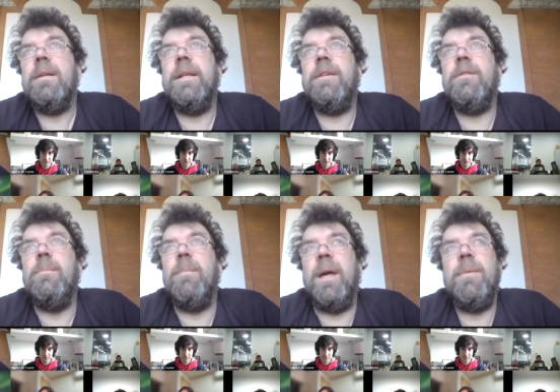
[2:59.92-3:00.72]
that you
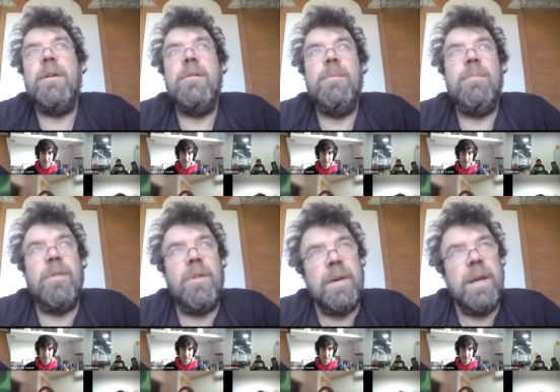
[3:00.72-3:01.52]
maybe could
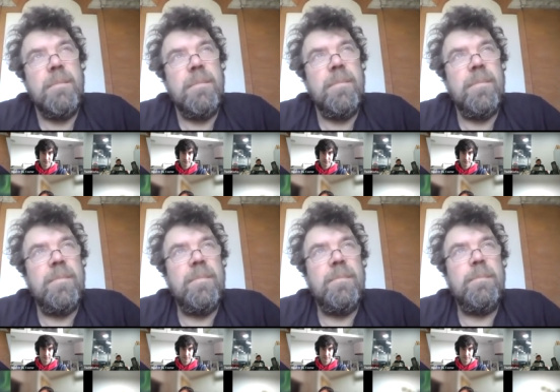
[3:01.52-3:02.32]
program,
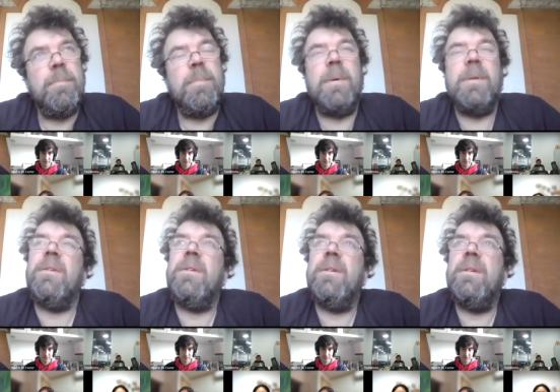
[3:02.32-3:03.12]
but
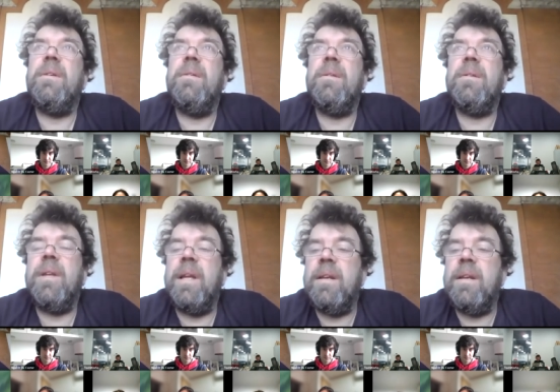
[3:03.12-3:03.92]

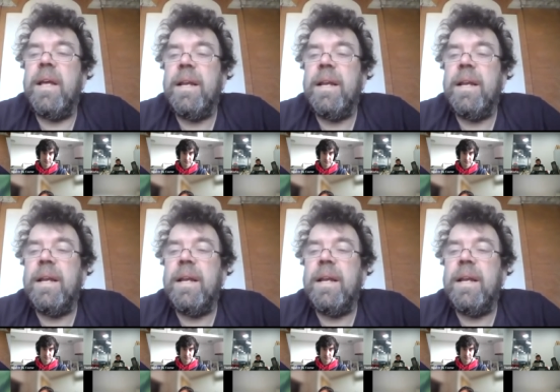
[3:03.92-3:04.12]
then the